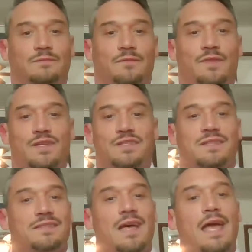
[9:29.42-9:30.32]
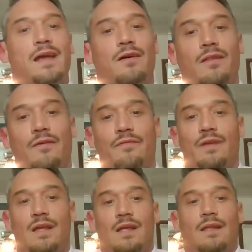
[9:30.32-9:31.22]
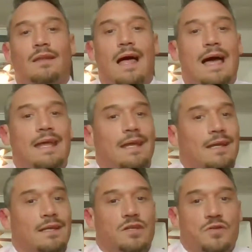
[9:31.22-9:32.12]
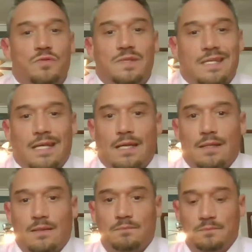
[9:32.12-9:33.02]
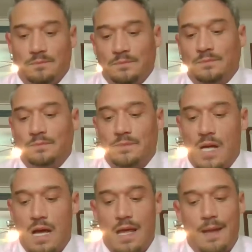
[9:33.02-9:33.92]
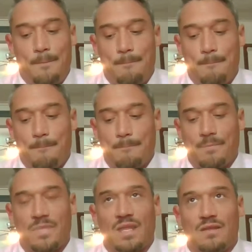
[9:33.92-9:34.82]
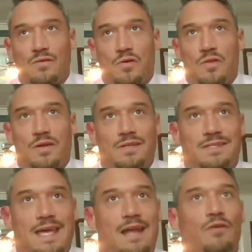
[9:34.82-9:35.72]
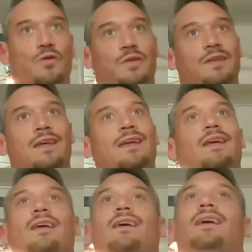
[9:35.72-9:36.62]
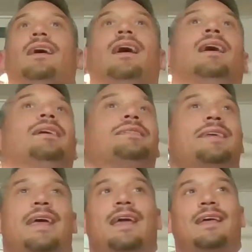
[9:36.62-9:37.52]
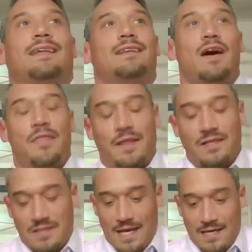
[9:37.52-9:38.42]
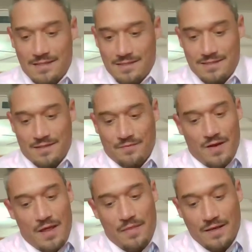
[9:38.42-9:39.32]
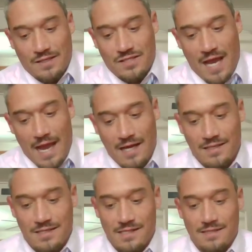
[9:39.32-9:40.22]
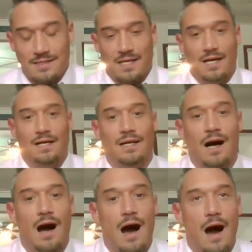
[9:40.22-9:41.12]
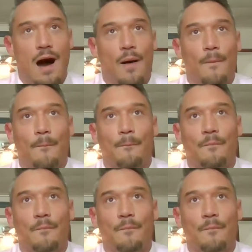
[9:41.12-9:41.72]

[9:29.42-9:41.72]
vicious cycle of lying and using. And there's that old saying that nothing changes if nothing changes. Um,